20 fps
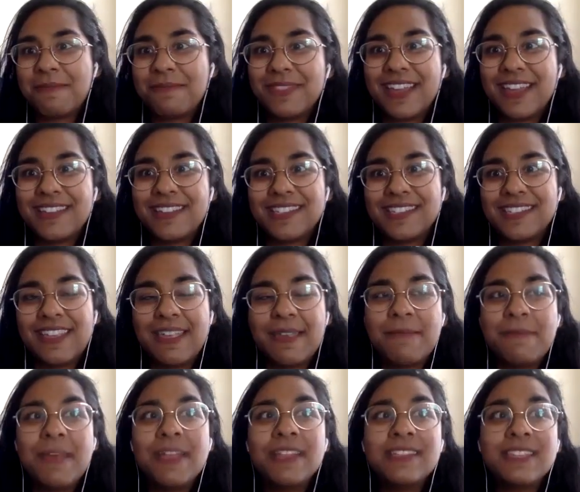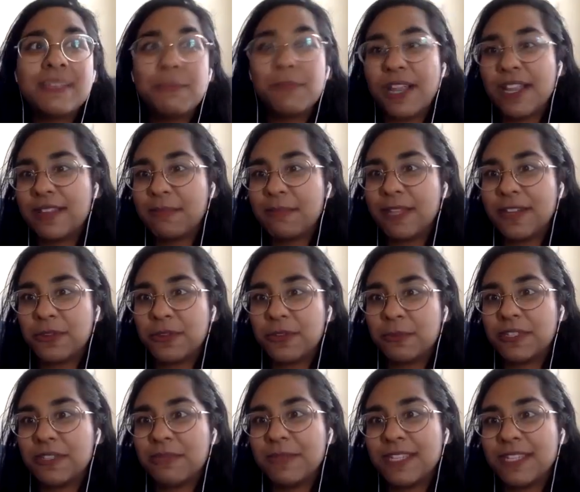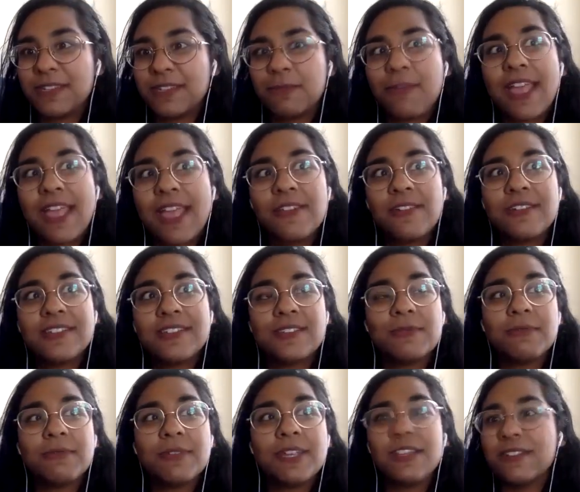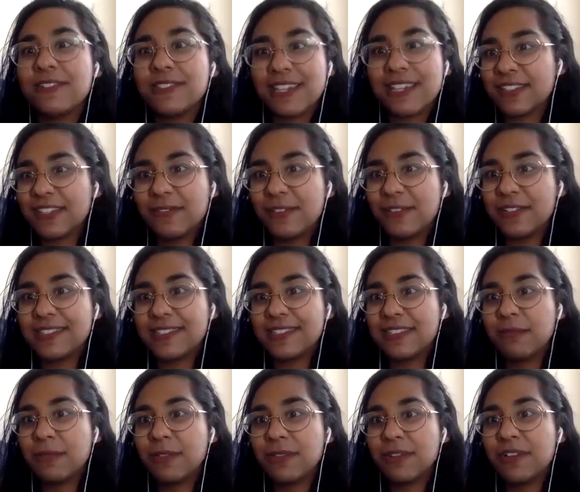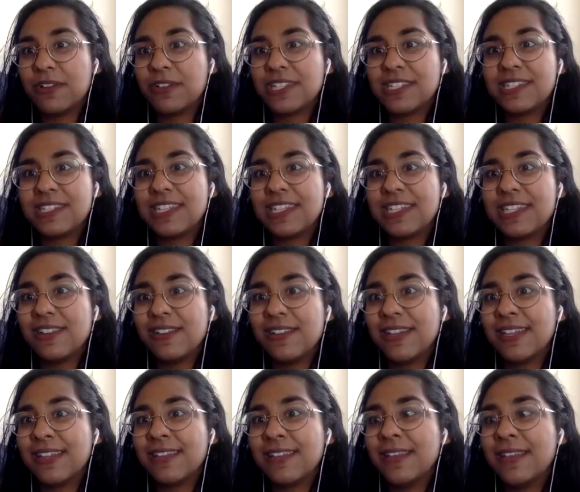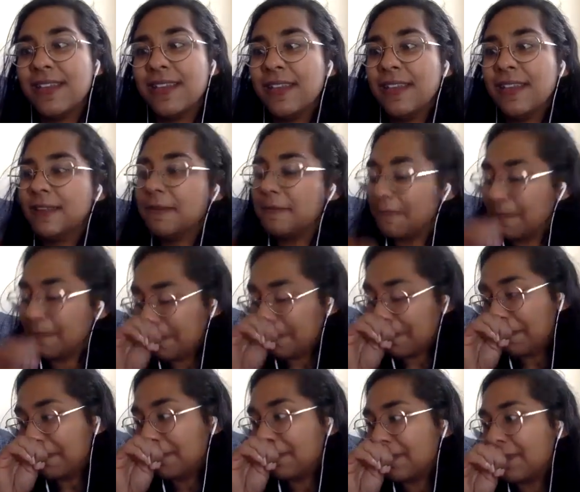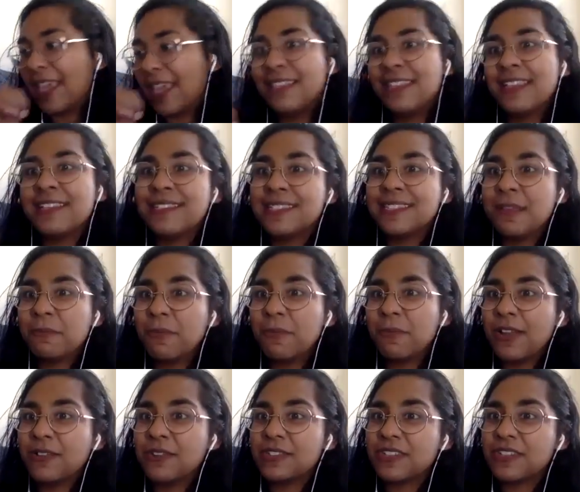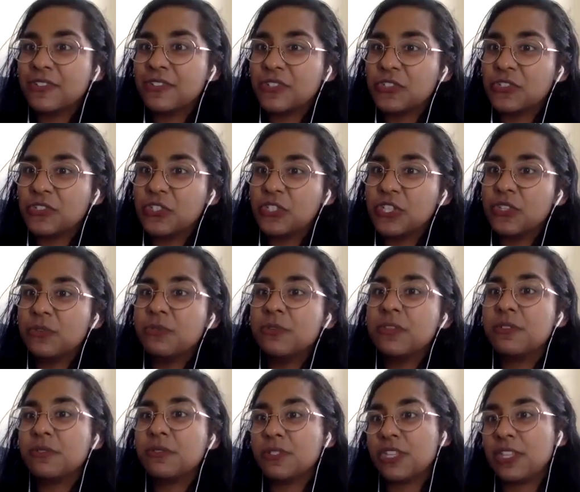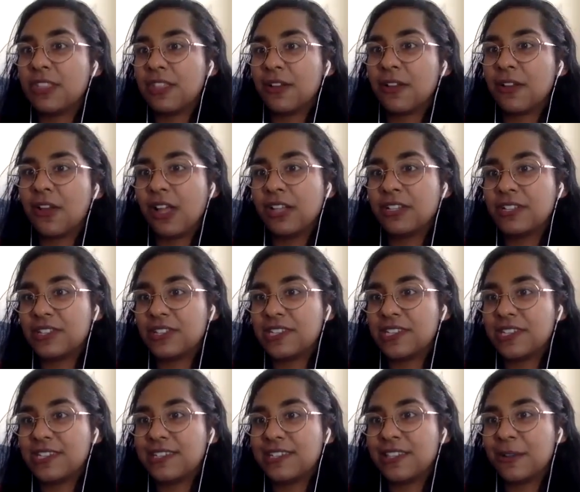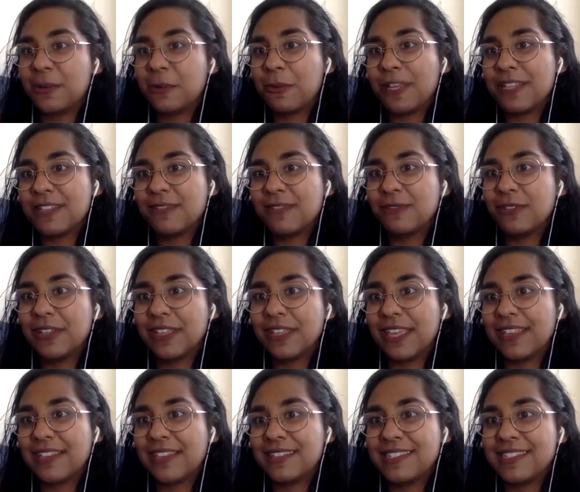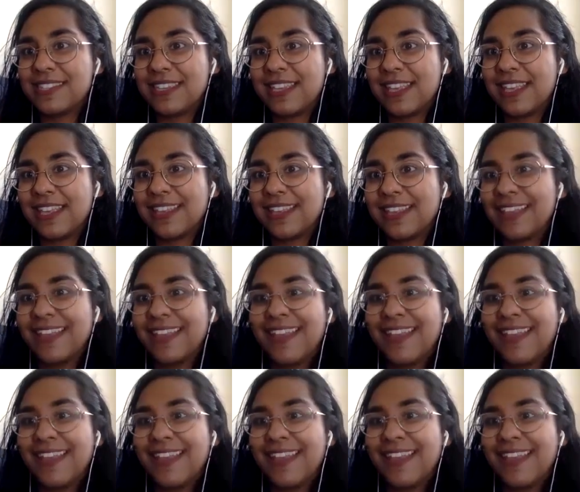That is immensely pleasurable to me as a writer, and as a reader, it's actually very similar. Just hearing, I think some writers can just tune you to their consciousness, their ways of looking and seeing.